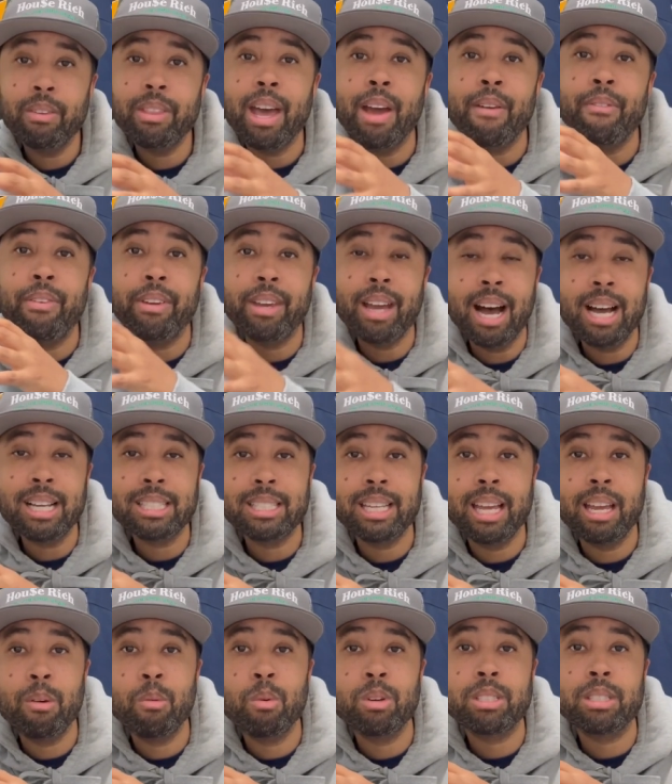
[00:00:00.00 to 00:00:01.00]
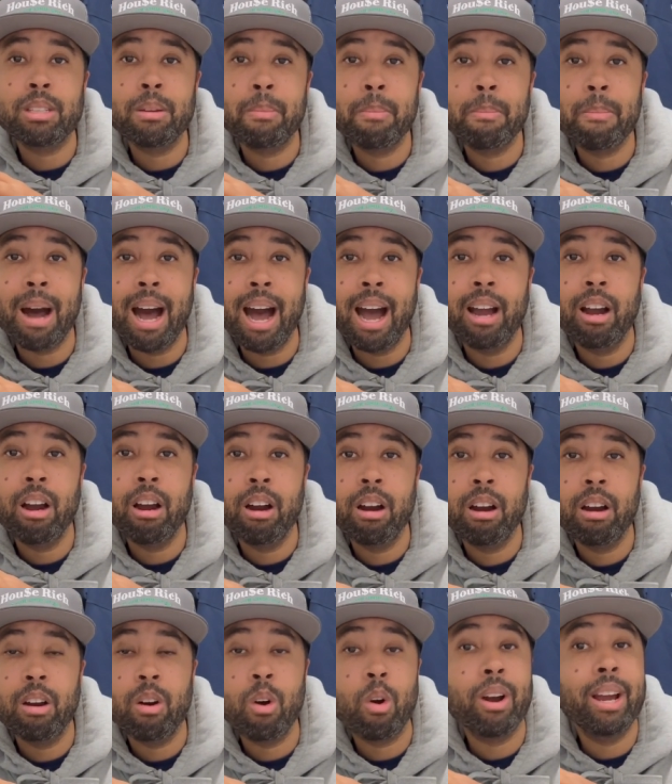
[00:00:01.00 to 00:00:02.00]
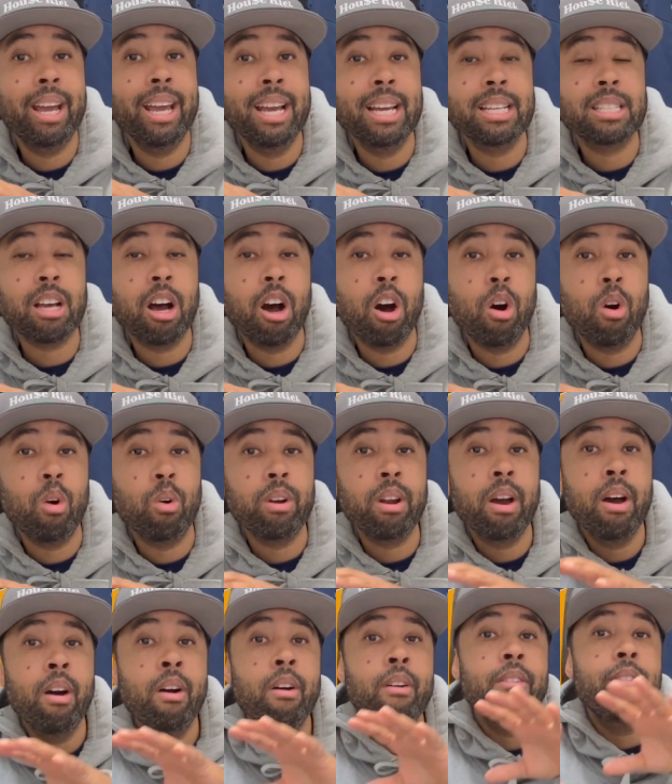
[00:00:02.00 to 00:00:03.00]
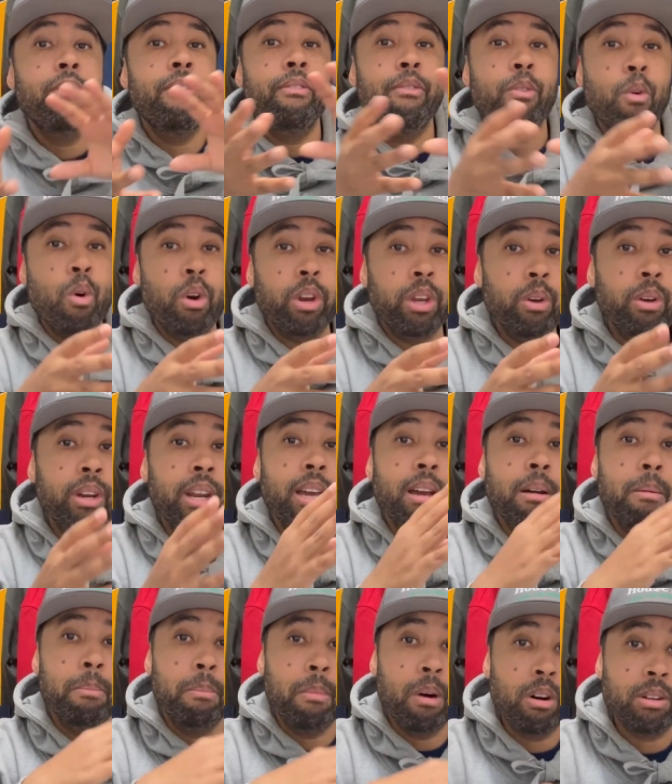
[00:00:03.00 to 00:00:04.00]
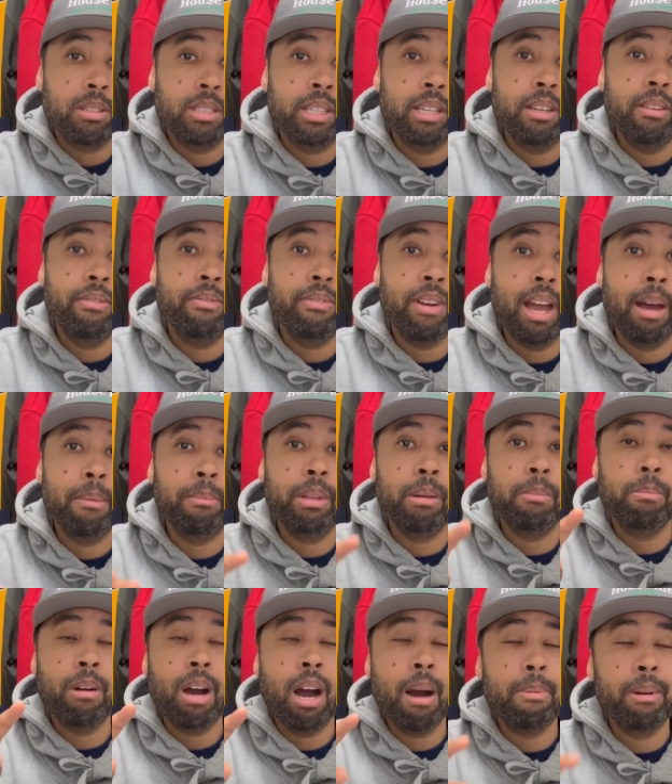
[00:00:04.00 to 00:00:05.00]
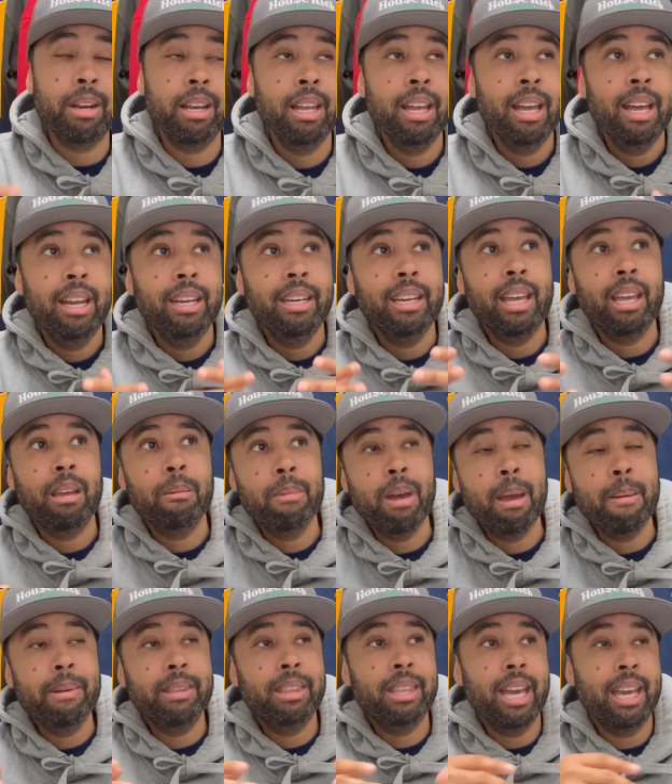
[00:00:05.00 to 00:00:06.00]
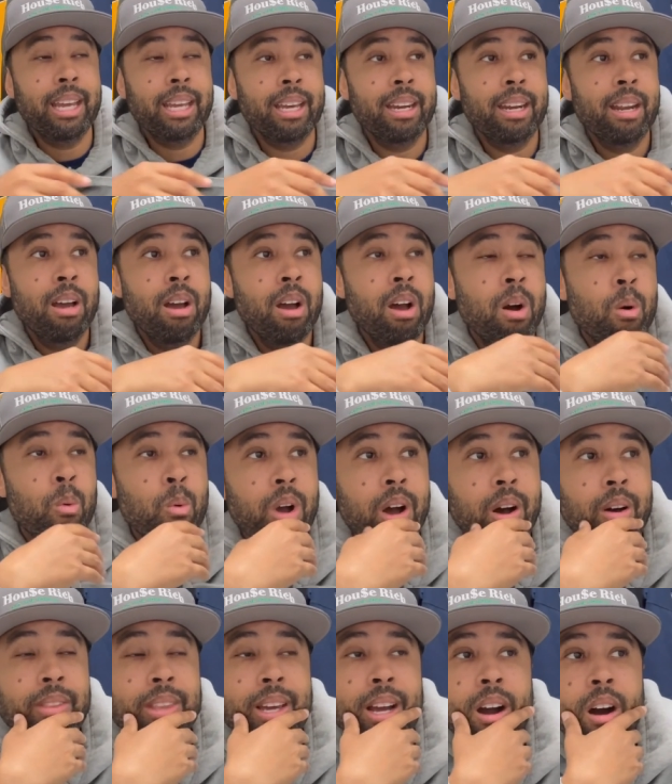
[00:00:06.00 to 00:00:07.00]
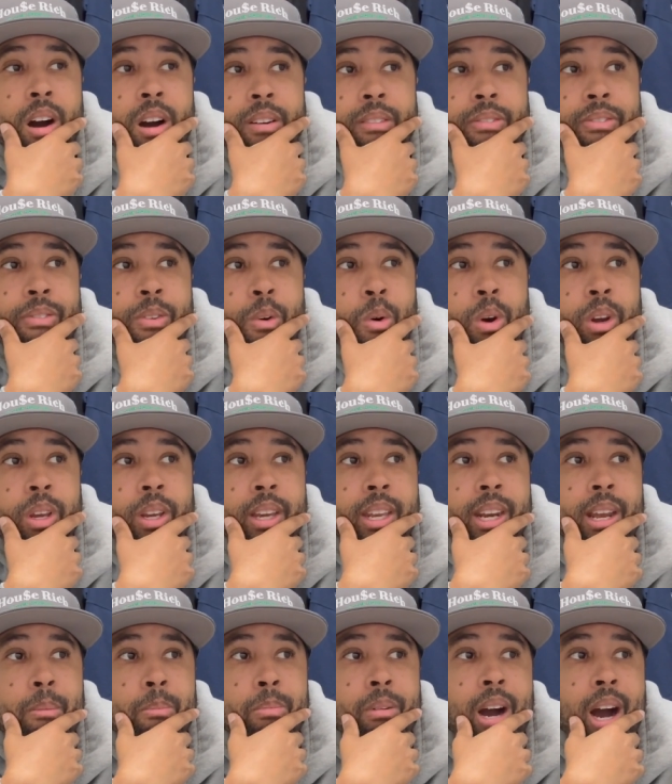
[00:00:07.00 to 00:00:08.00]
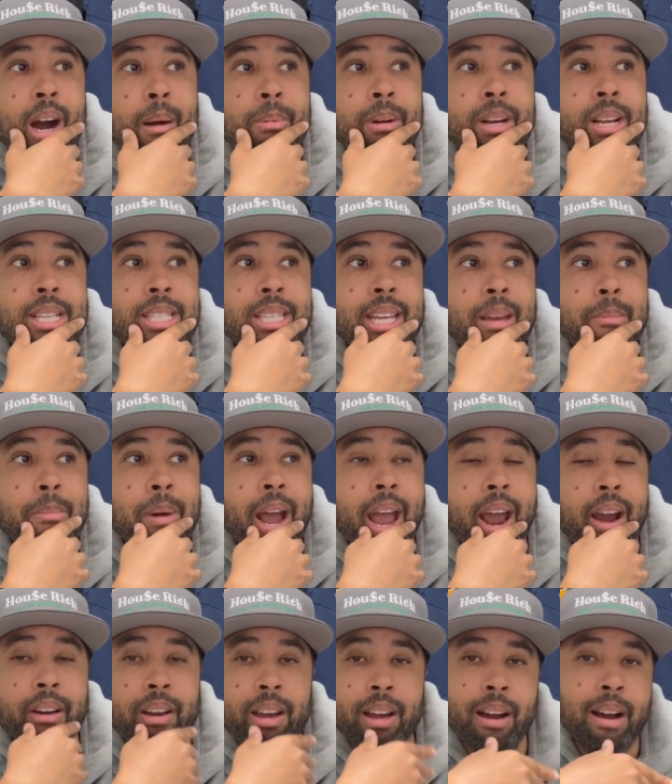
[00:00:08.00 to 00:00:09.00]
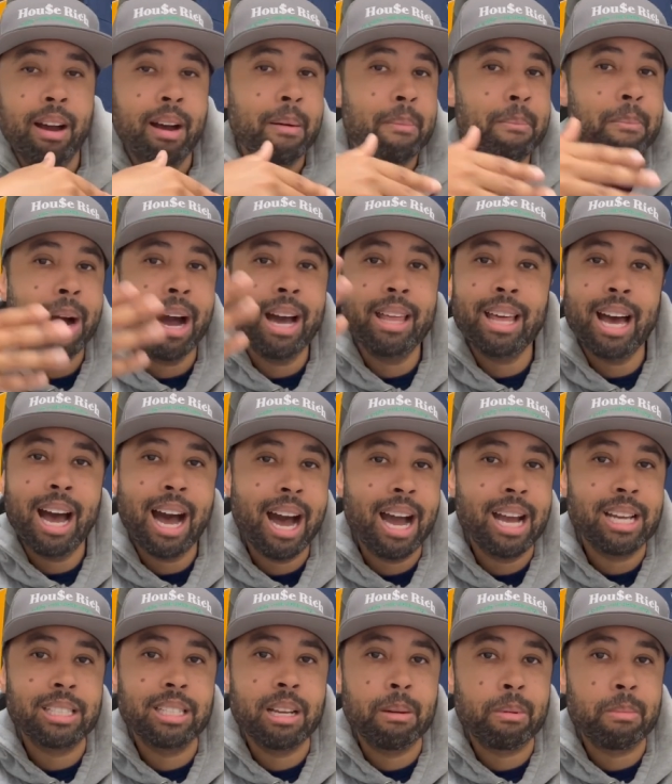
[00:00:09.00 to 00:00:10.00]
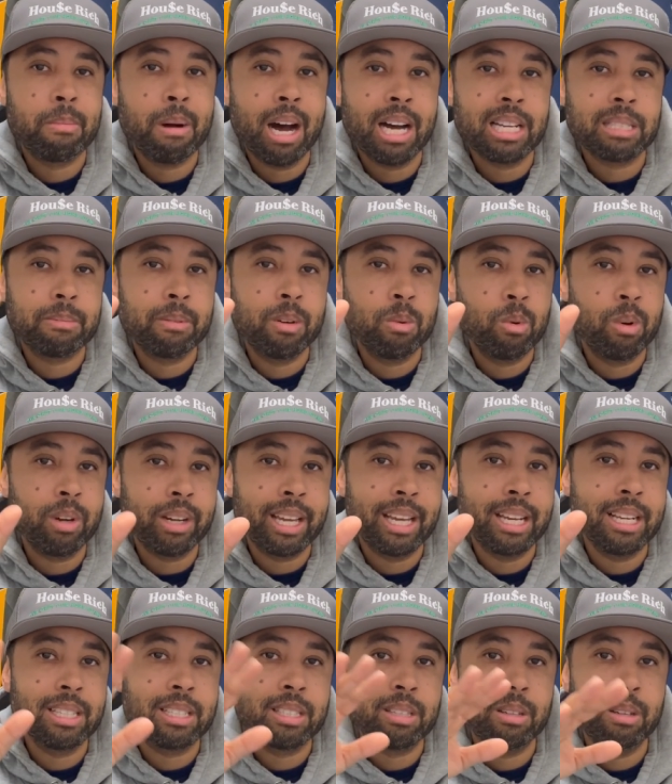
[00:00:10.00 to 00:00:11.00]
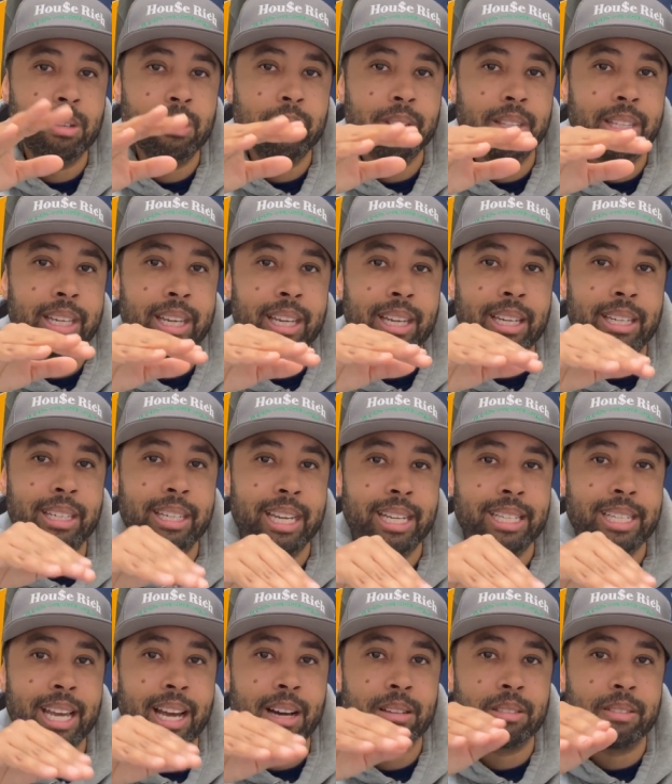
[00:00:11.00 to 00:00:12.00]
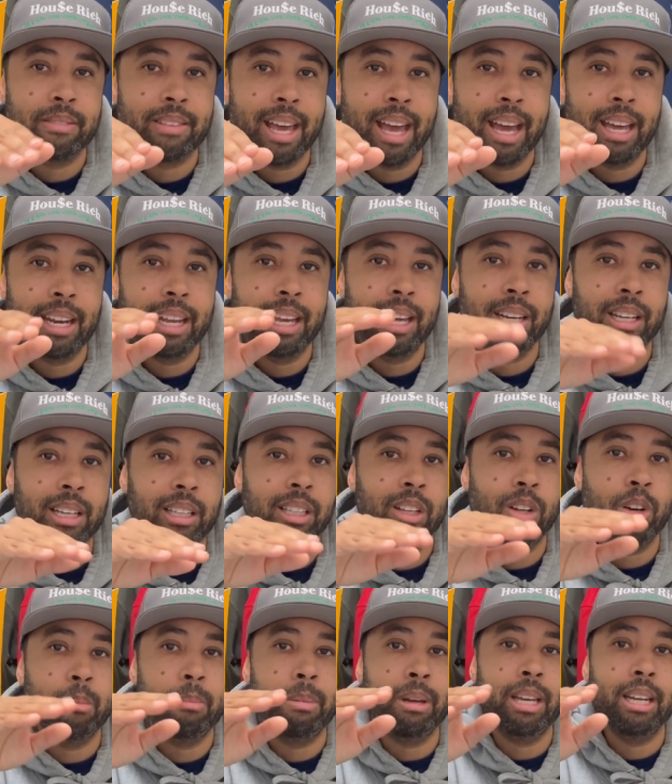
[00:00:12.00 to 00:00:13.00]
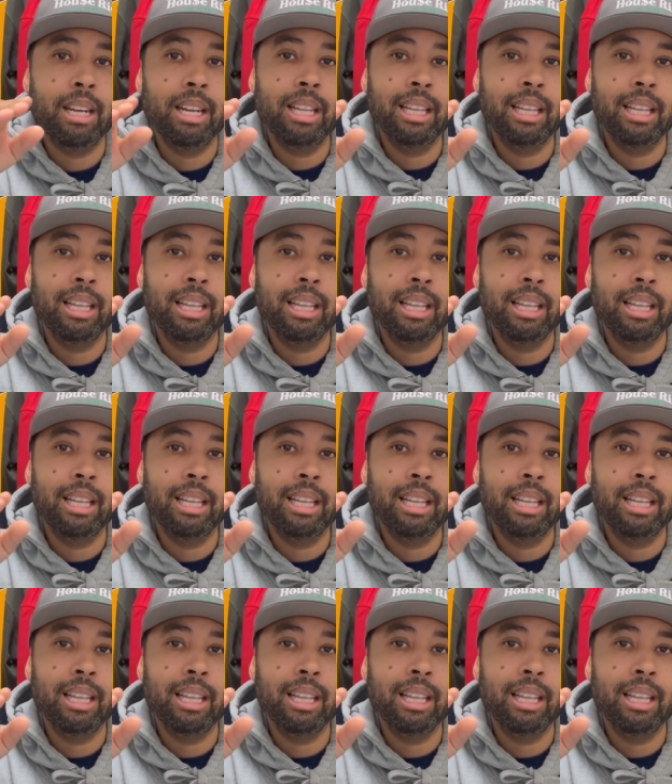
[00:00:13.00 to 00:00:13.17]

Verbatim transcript: that fiance wants to buy her or his own 4-unit multifamily property. Now you may be thinking, well, there aren't 4-unit properties in my area. Buy the highest number possible. We'll get into the details of that in a little bit